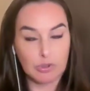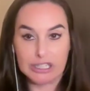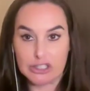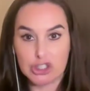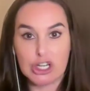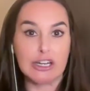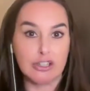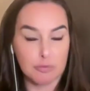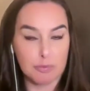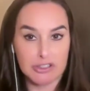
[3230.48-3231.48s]
really
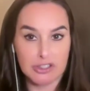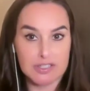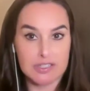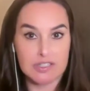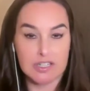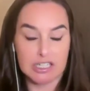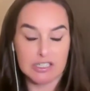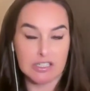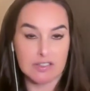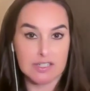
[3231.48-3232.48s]
changed much since the
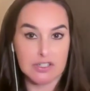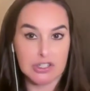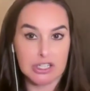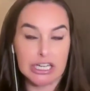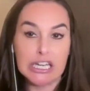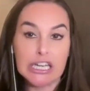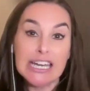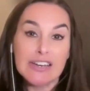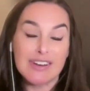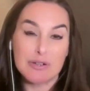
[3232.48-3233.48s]
19th century.
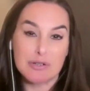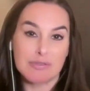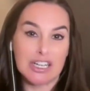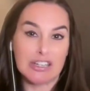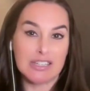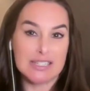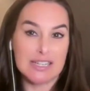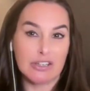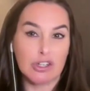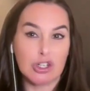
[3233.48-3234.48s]
If I were running
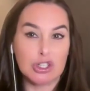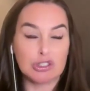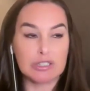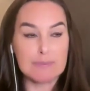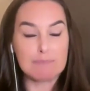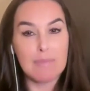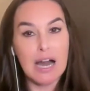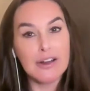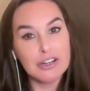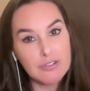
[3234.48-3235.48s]
this on early
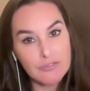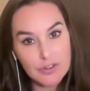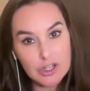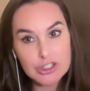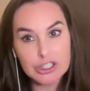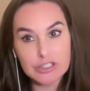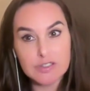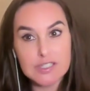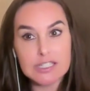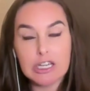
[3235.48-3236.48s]
modern
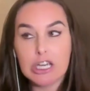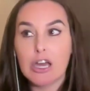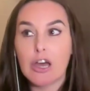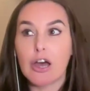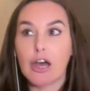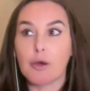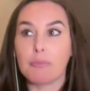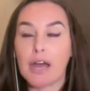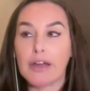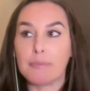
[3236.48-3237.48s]
versions,
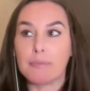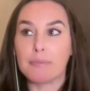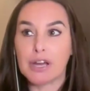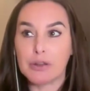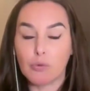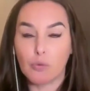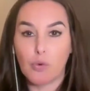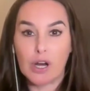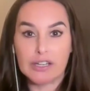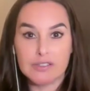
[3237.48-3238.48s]
I might
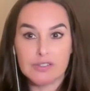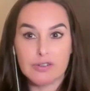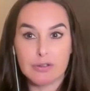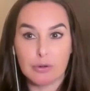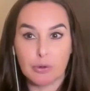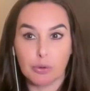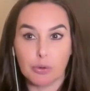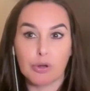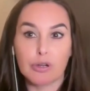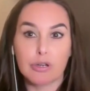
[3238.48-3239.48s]
want
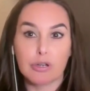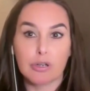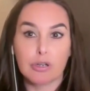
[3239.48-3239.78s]
to